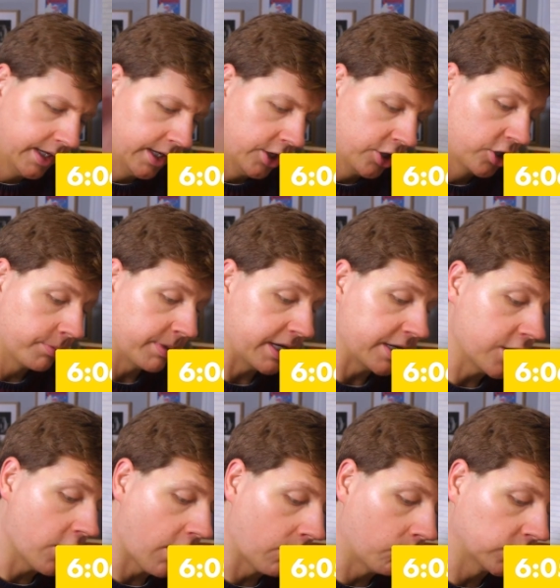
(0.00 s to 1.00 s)
Could be,
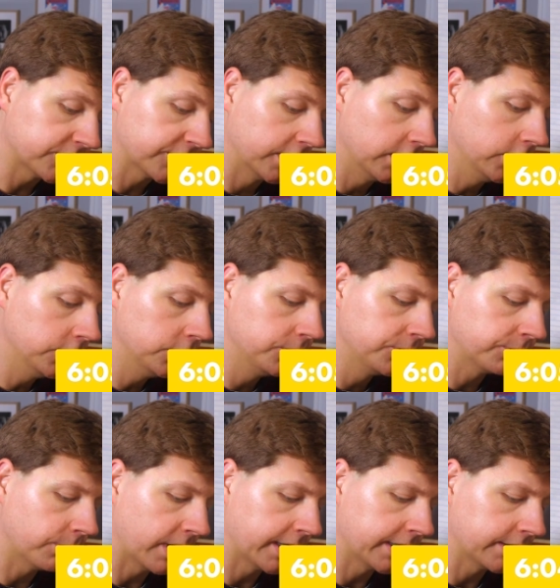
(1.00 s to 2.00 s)
no, I want to lose
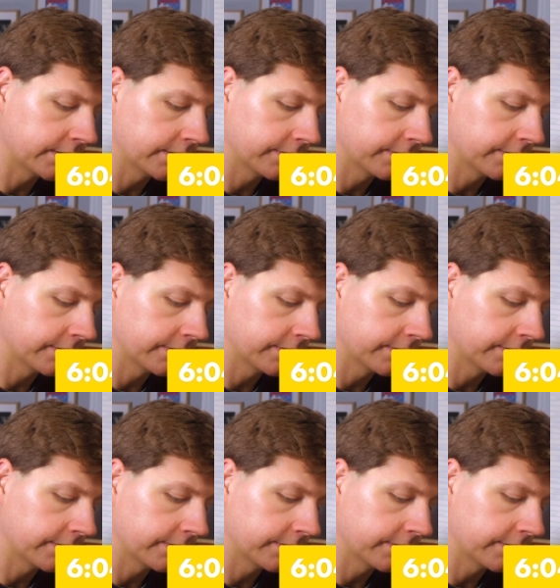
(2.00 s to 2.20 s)
weight.